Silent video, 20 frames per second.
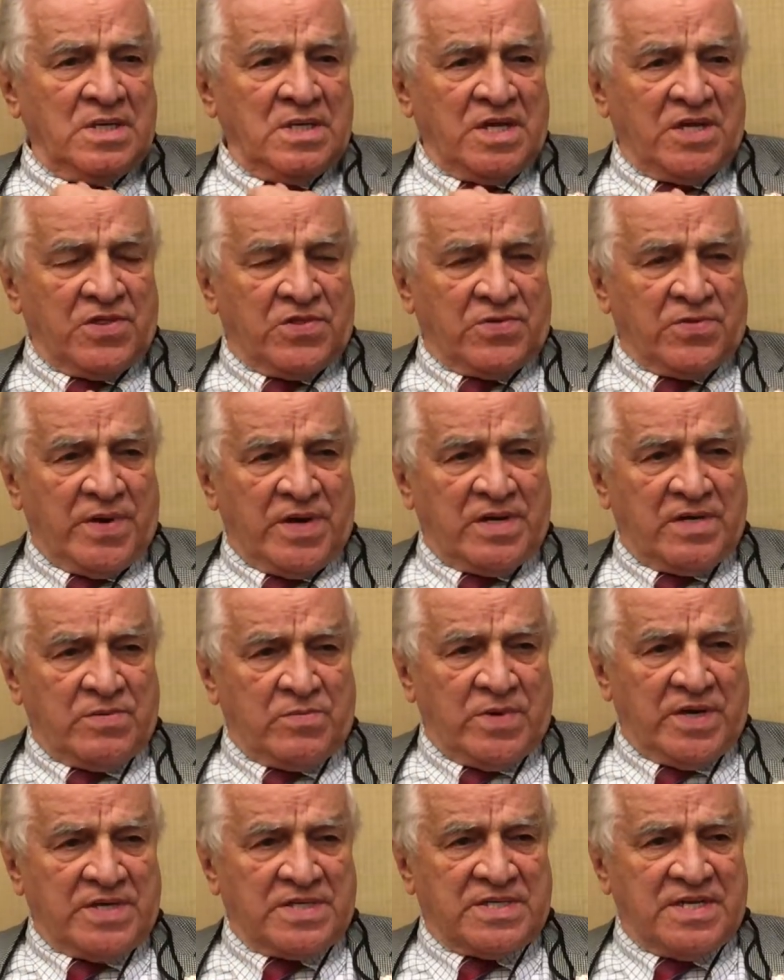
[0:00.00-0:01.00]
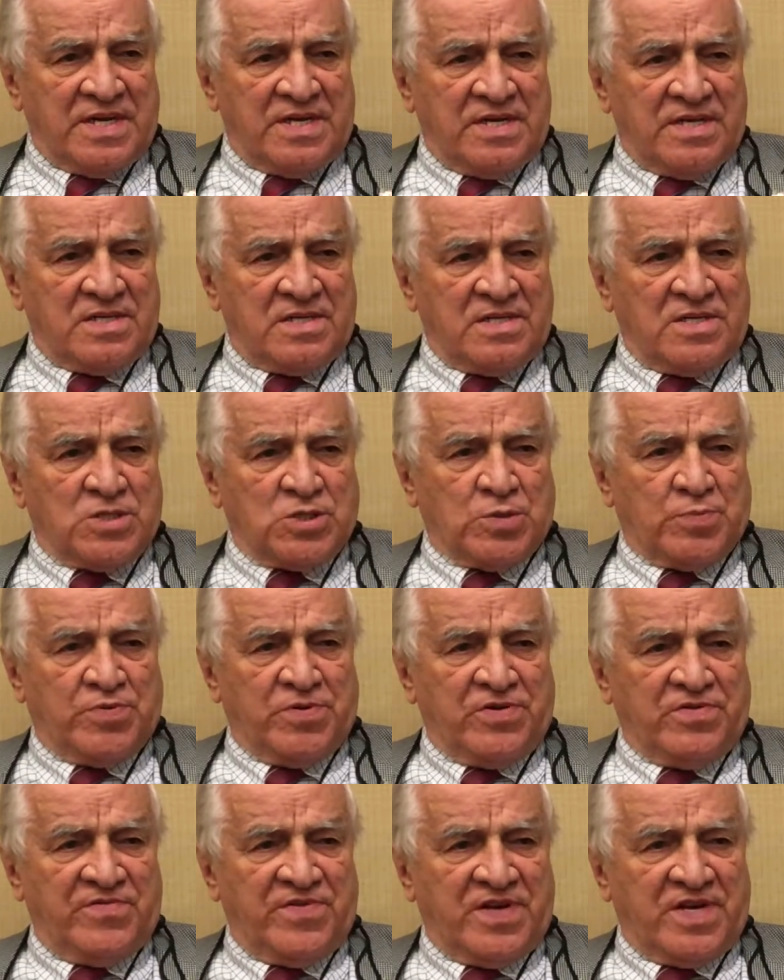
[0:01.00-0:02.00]
and threaded it right down into the
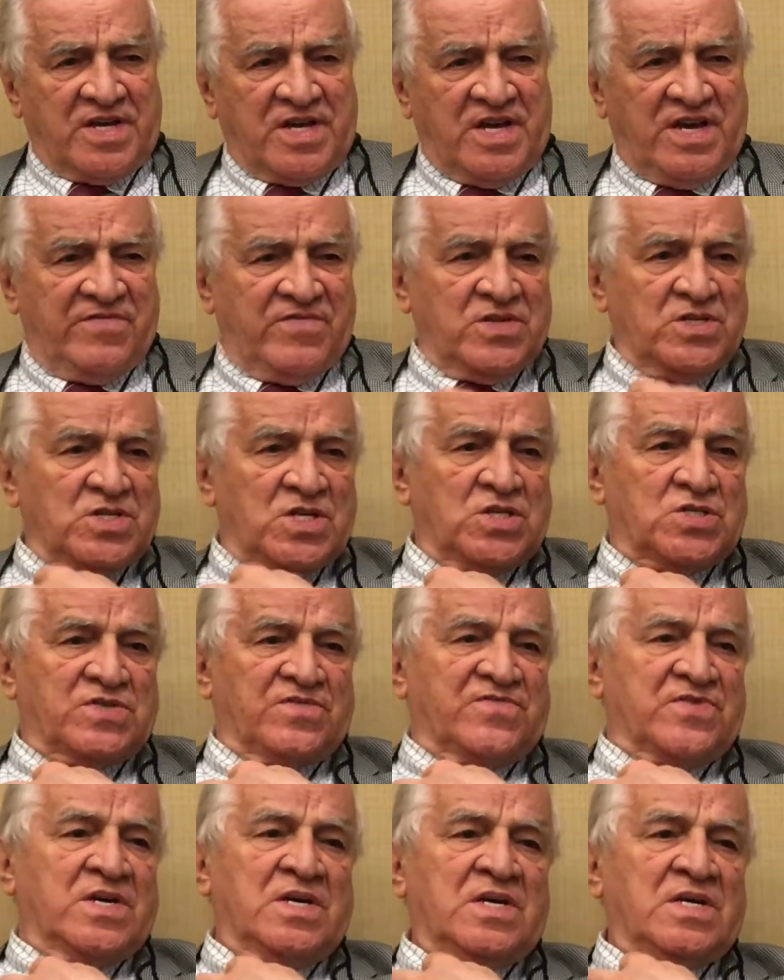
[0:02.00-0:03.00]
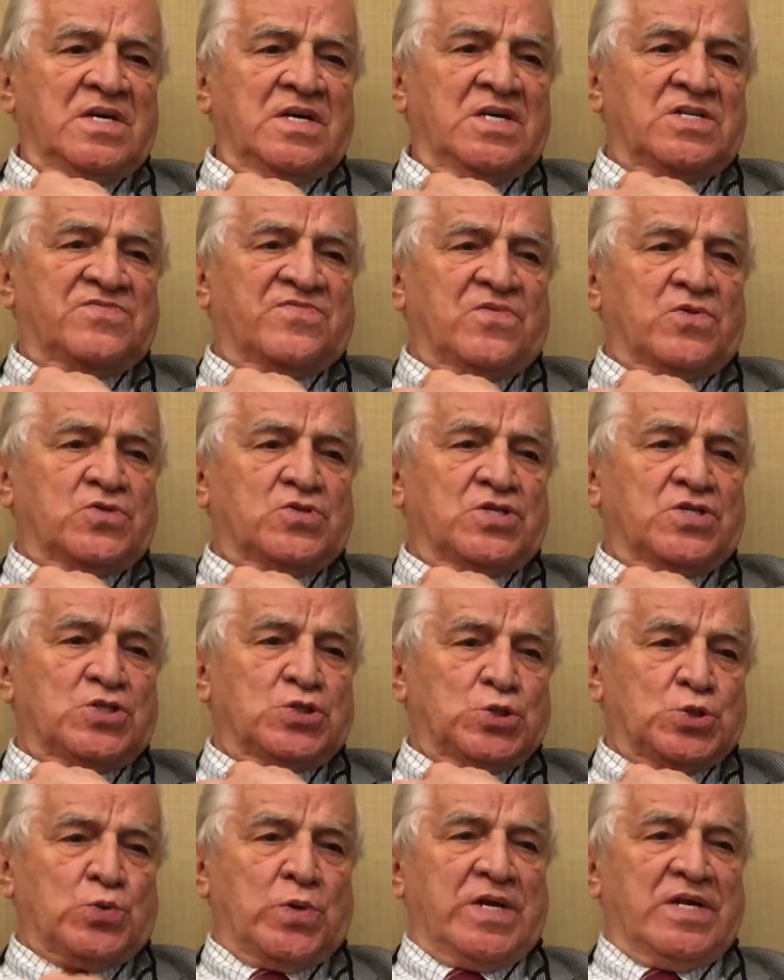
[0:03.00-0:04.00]
superior vena cava. It's a mm-hmm. it's virtually a
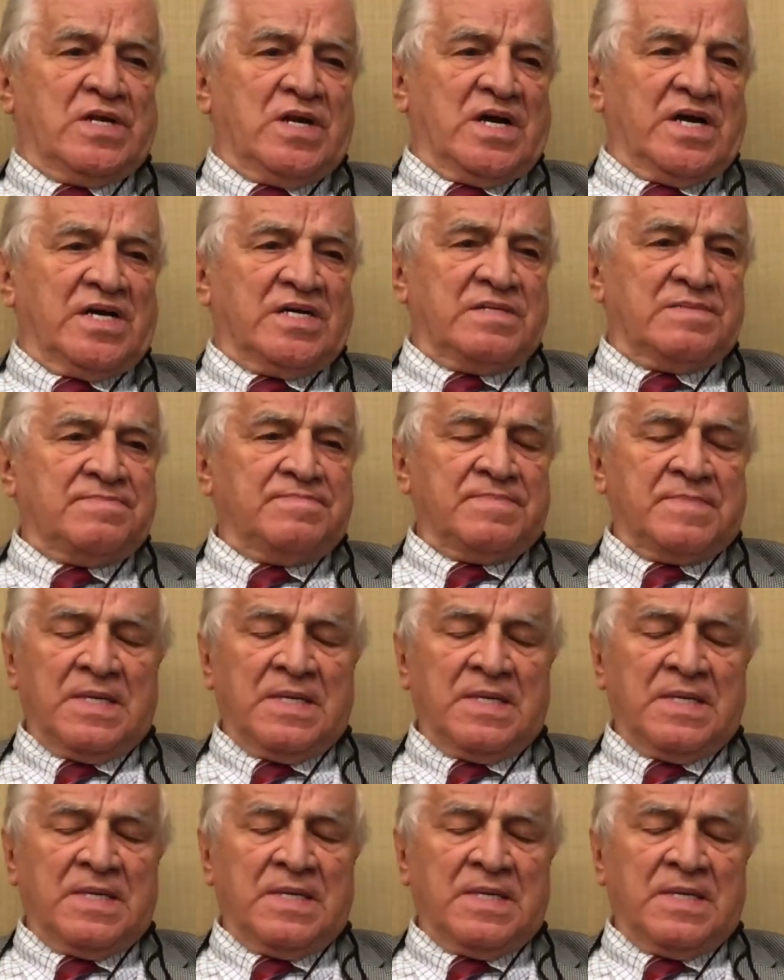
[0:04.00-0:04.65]
straight line.